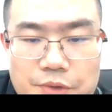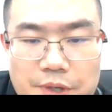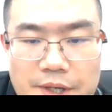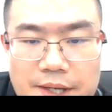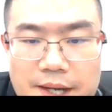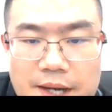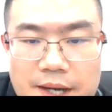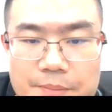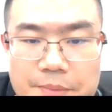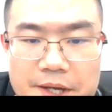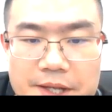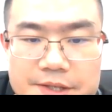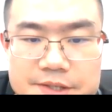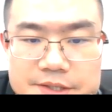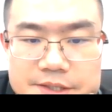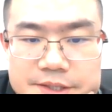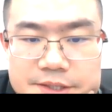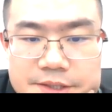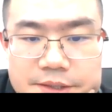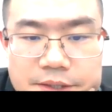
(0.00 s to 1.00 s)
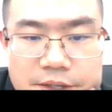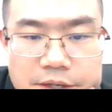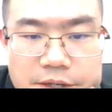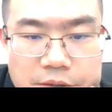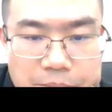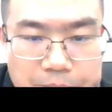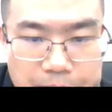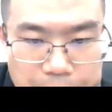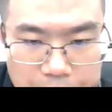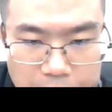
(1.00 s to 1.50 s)
reliability,
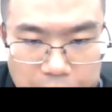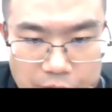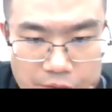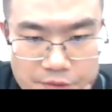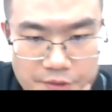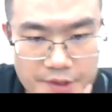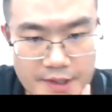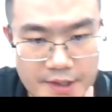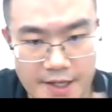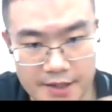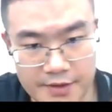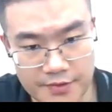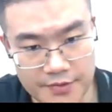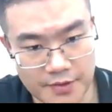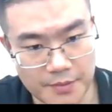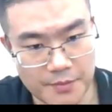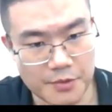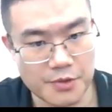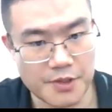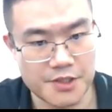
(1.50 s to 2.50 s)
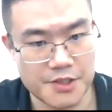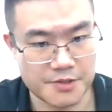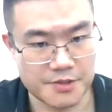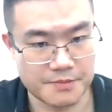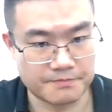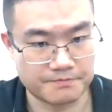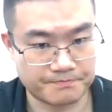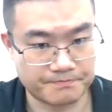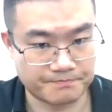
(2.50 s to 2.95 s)
modeling, and simulation.